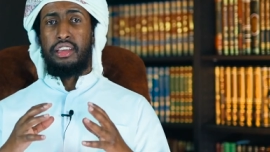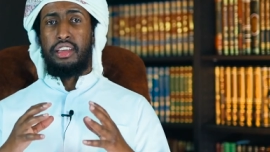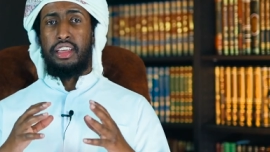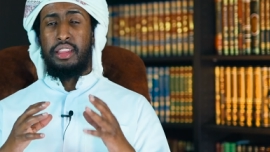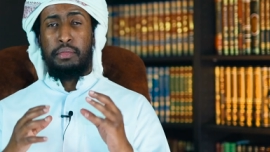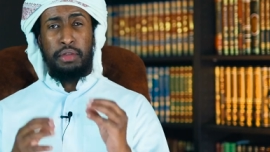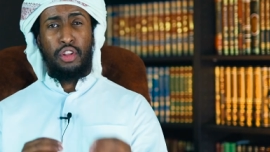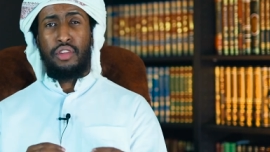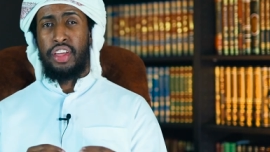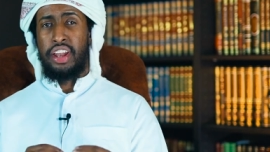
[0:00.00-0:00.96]
in the
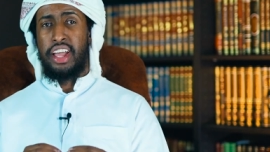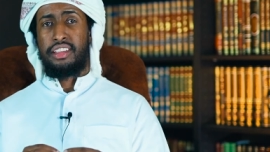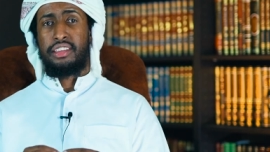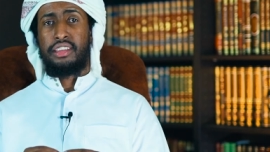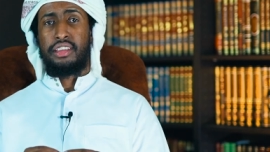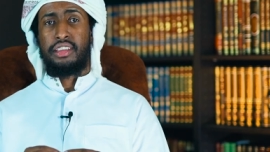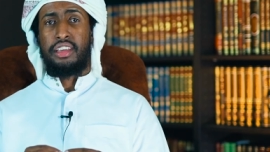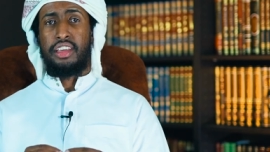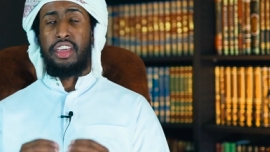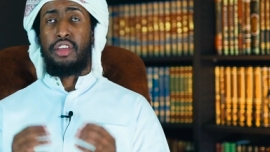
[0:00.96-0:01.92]
middle of the night.
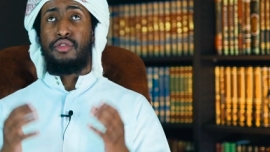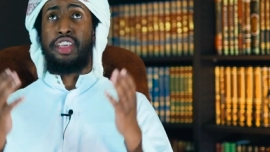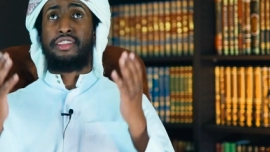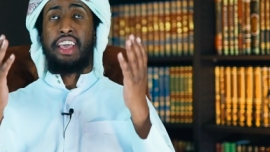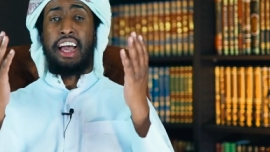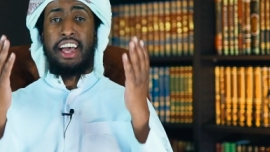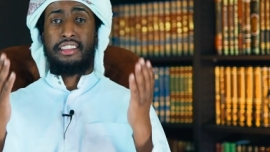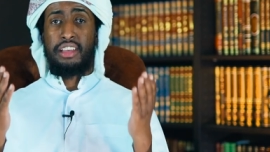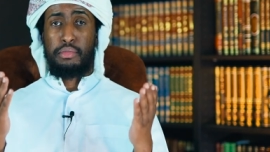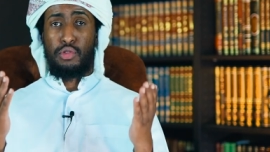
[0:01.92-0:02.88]
They raise their
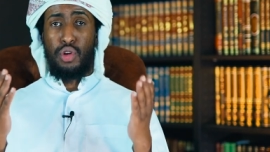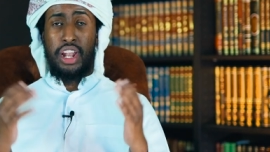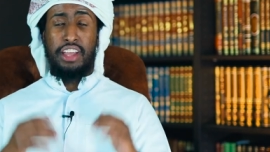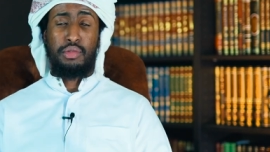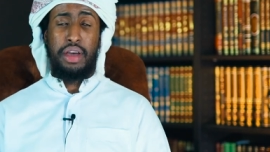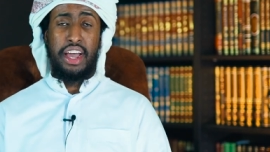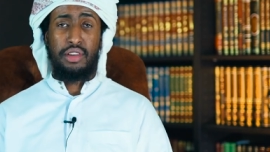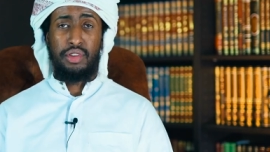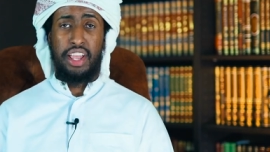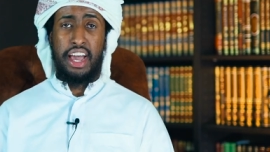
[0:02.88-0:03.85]
hands up to Allah
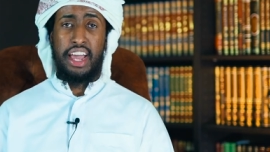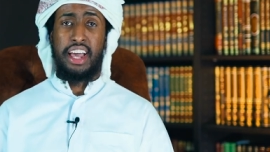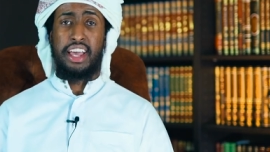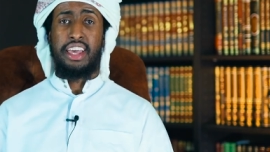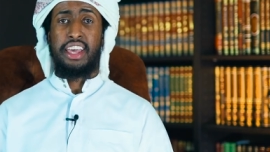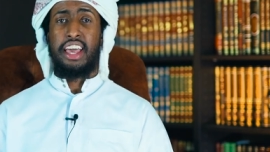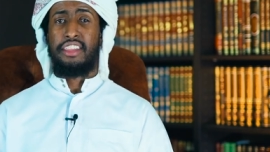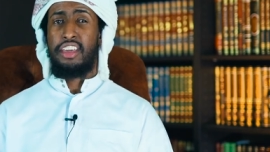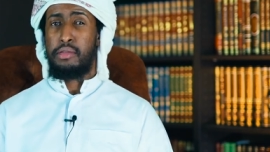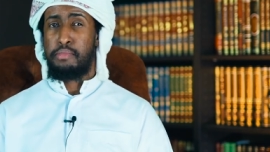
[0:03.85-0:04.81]
subhanahu wa ta'ala
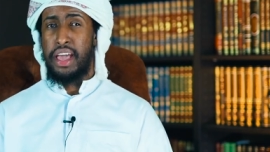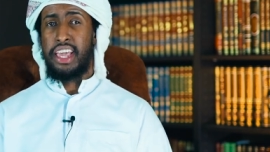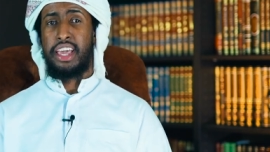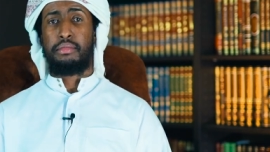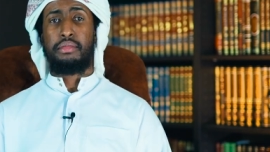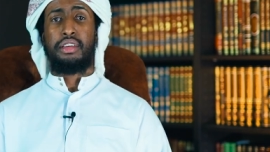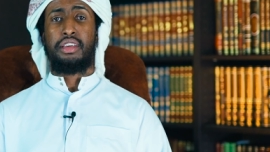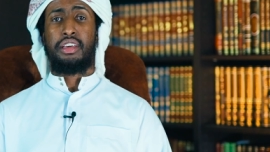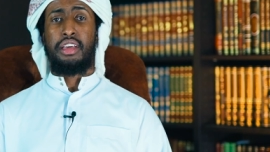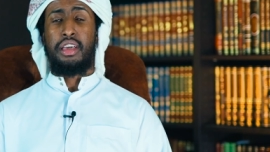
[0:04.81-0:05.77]
and they beg Him
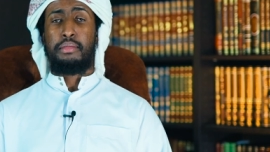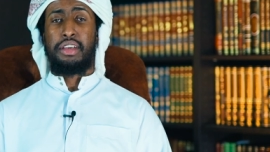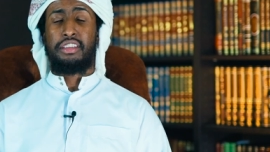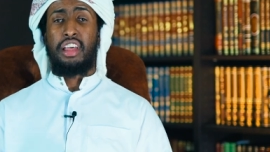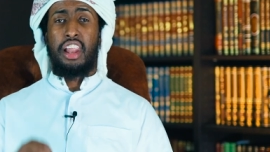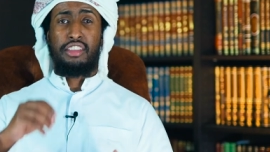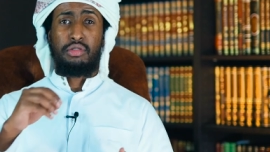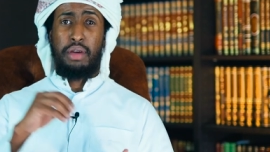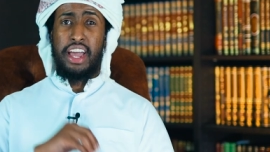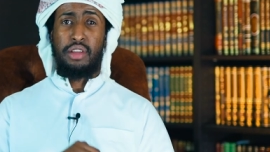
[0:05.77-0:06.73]
because Allah
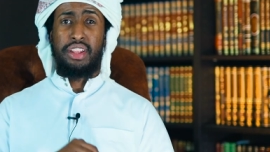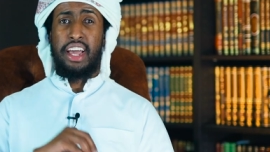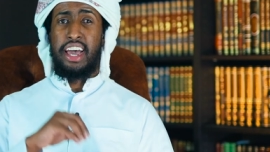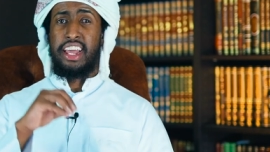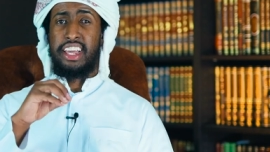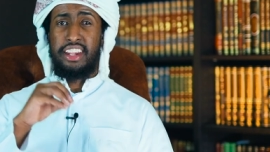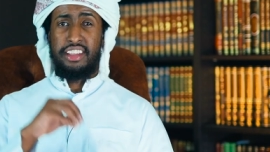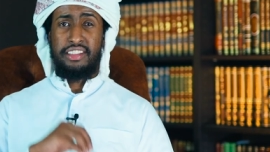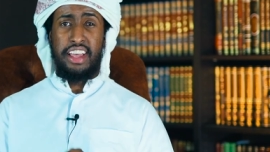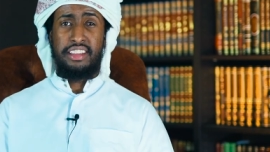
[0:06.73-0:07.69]
subhanahu wa ta'ala, He
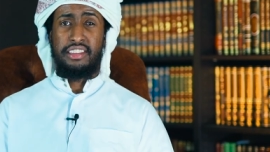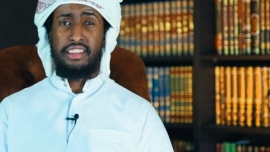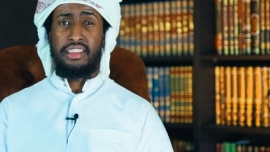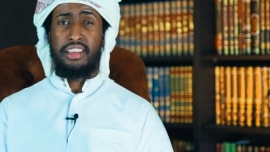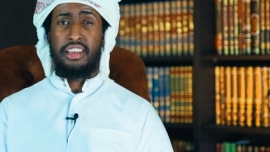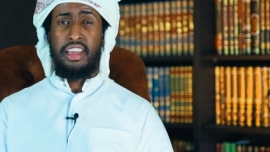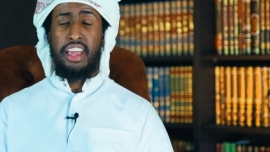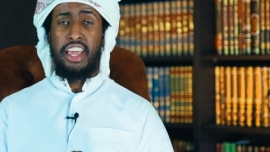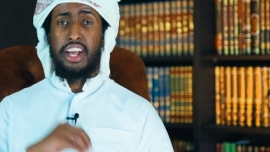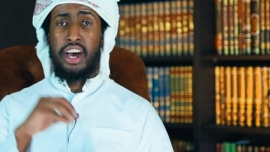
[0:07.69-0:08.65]
descends.
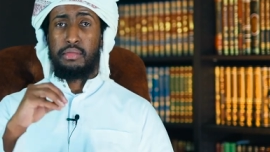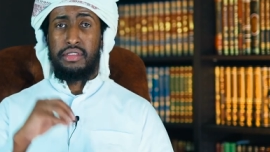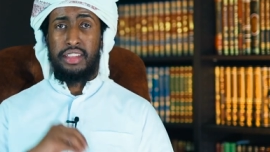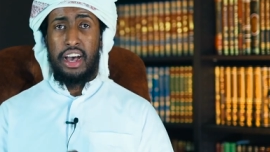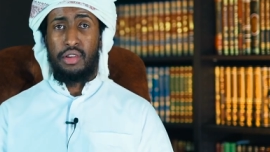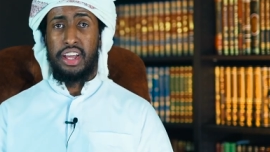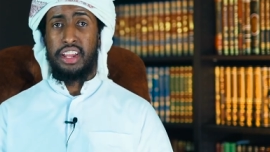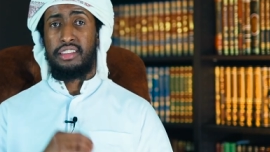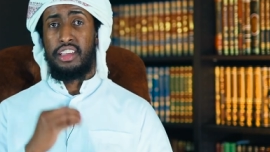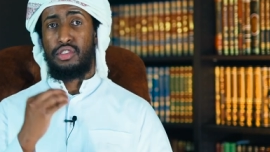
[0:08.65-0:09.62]
He comes down and
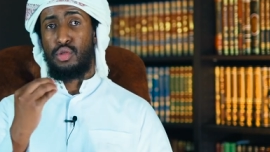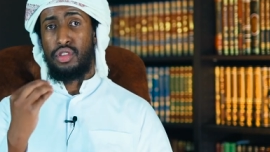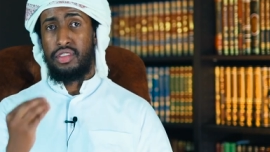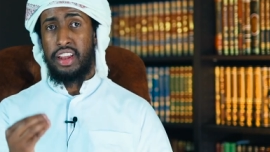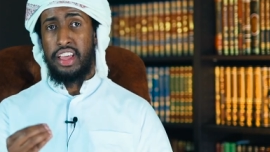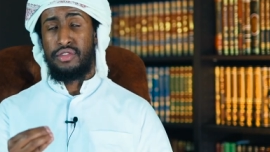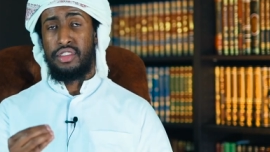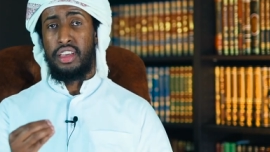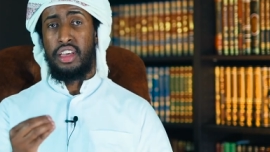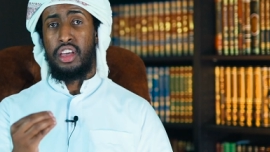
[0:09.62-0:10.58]
He says to His slaves,
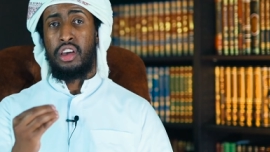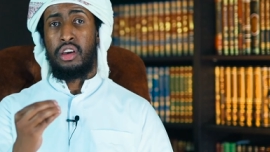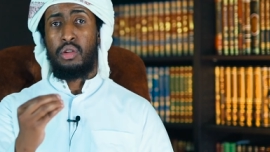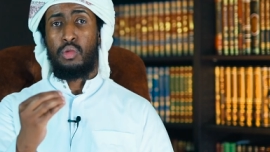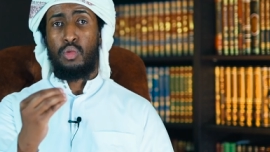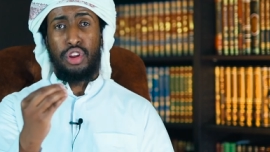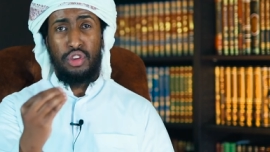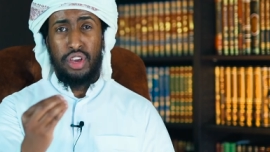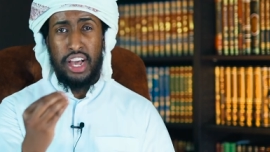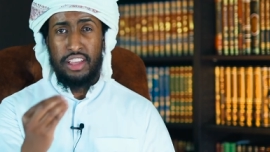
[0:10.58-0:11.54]
What do
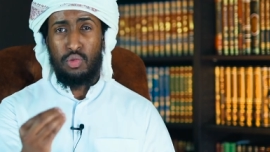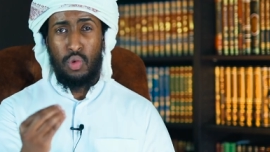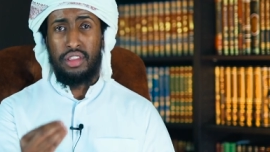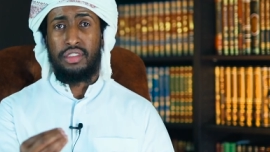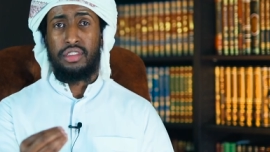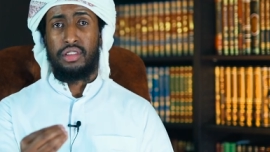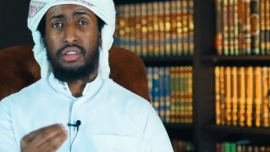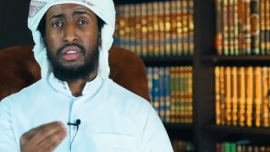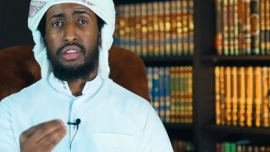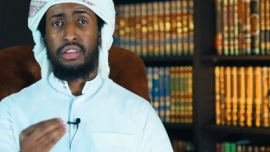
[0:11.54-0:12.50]
you guys want?
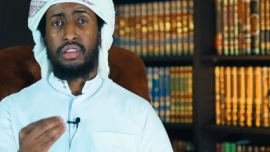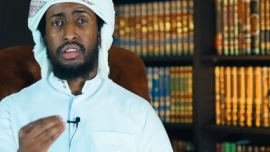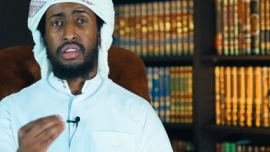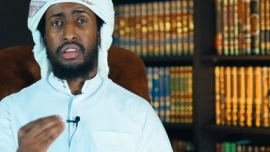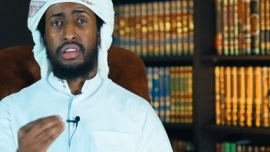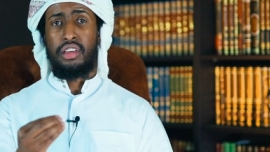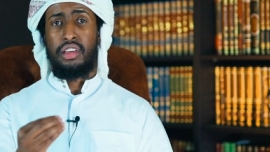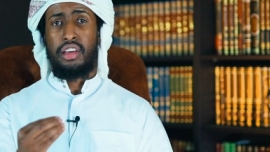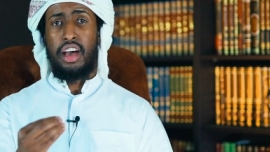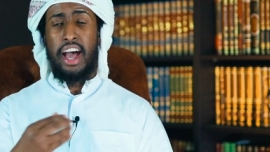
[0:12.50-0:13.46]

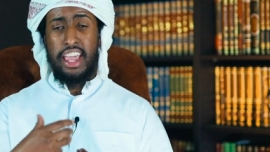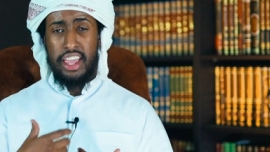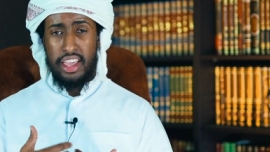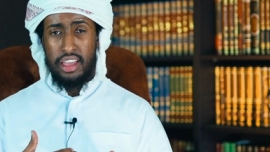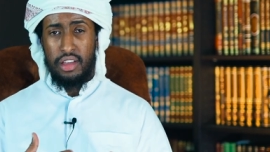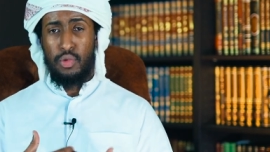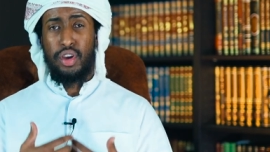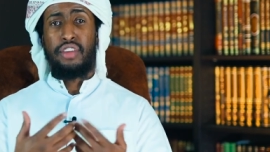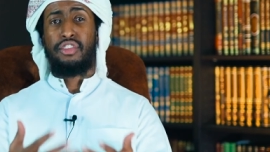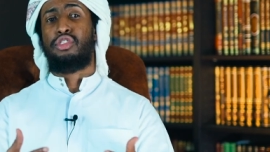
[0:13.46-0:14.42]
I will
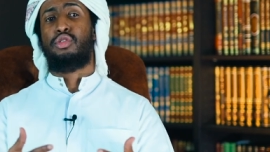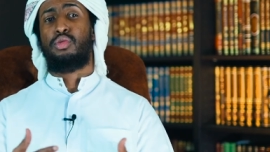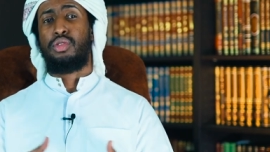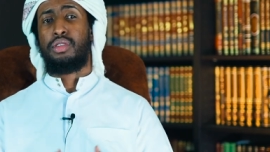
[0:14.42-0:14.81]
give it to you.